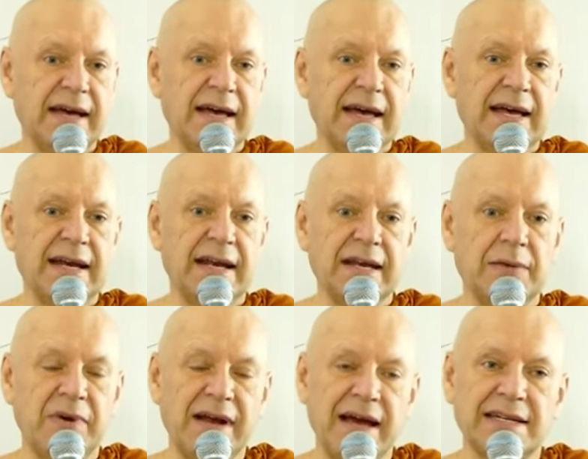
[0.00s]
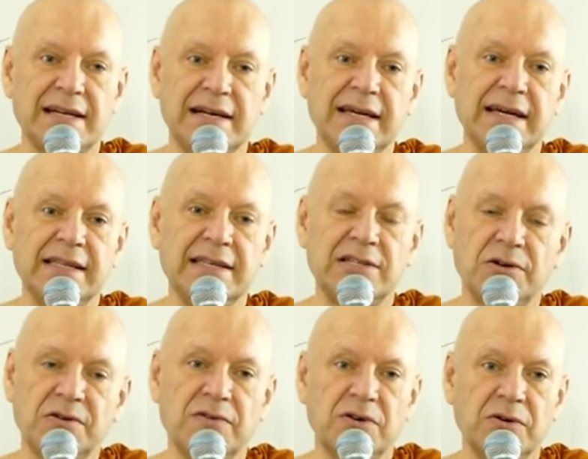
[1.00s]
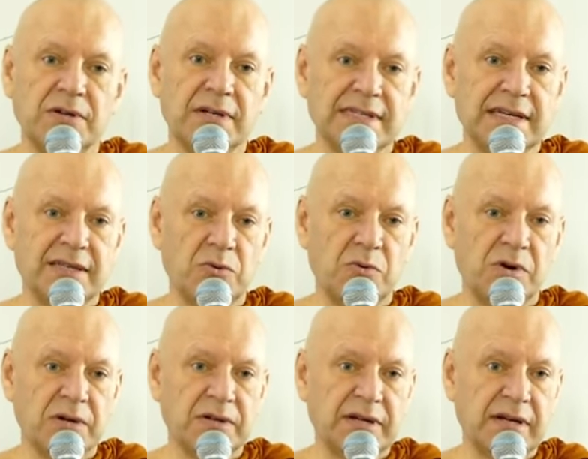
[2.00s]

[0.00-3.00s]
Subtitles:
But actually, there's a lot of goodness in the world.